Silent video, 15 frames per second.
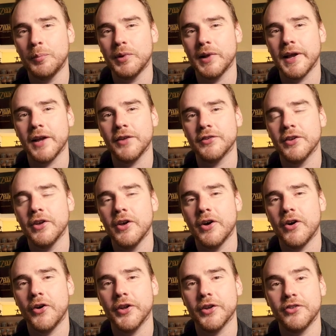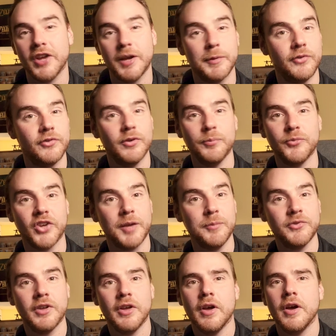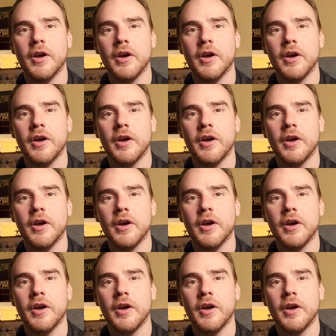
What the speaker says: players on a team, and some teams